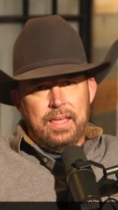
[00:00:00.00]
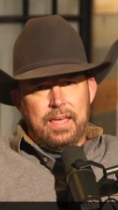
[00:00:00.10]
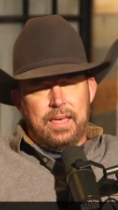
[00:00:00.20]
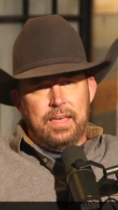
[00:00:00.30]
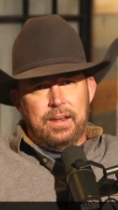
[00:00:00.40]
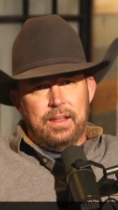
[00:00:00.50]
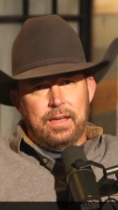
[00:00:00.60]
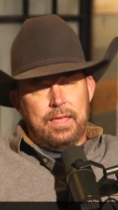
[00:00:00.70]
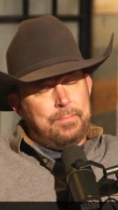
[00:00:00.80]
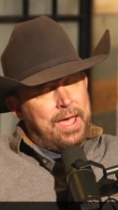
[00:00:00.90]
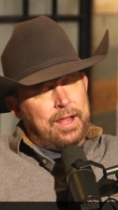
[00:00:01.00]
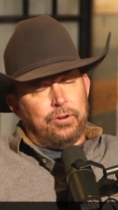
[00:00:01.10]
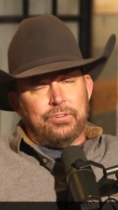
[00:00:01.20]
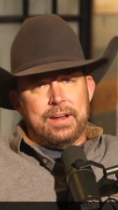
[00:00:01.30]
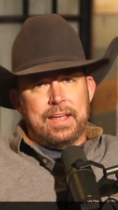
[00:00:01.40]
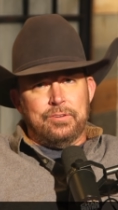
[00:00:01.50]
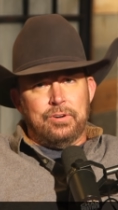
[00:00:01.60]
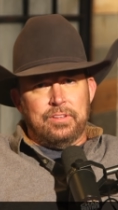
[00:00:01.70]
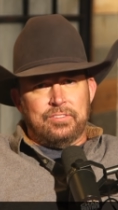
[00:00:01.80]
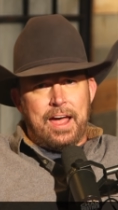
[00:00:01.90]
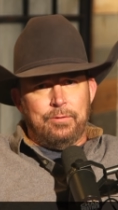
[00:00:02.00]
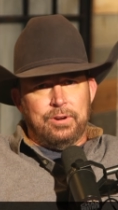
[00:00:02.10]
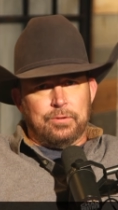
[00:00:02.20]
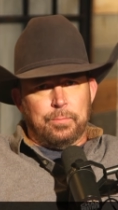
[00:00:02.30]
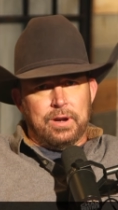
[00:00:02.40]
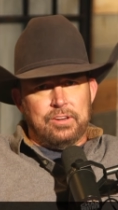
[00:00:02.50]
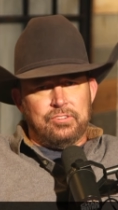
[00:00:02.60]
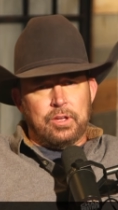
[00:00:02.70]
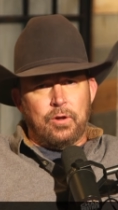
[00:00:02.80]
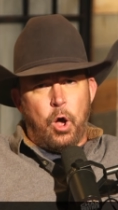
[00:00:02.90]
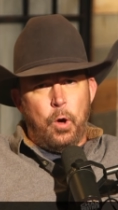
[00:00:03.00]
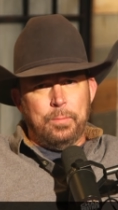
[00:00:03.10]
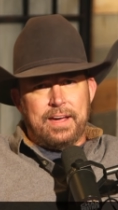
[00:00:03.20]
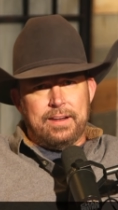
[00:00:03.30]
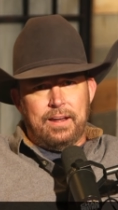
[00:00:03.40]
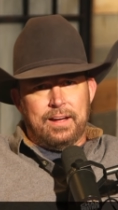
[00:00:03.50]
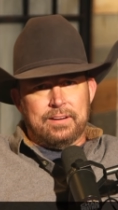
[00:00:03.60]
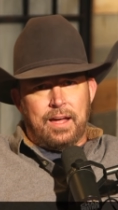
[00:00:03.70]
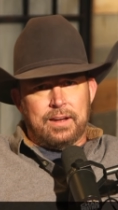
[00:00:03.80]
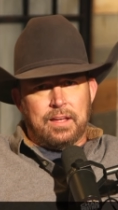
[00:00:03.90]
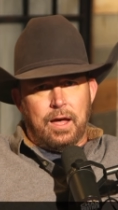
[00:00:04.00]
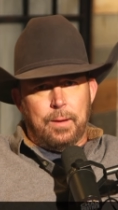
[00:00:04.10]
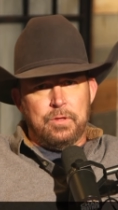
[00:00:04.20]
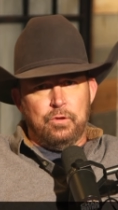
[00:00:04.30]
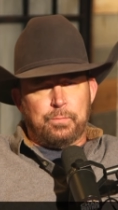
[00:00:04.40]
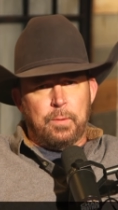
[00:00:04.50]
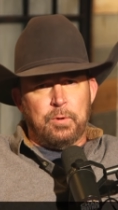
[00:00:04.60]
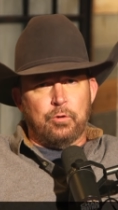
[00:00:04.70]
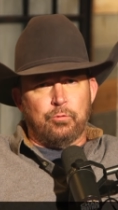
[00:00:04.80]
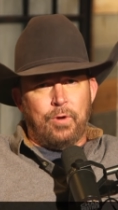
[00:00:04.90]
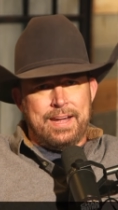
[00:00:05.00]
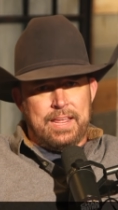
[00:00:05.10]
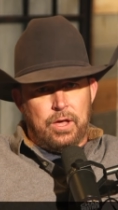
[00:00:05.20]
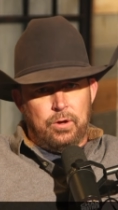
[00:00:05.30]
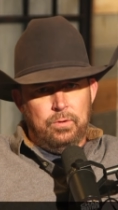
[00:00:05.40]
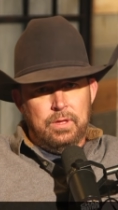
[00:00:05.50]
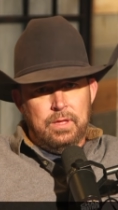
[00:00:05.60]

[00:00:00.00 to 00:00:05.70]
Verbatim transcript: And uh, it matters right now during this high risk breach. Go to hometitlelock.com, use promo code radio.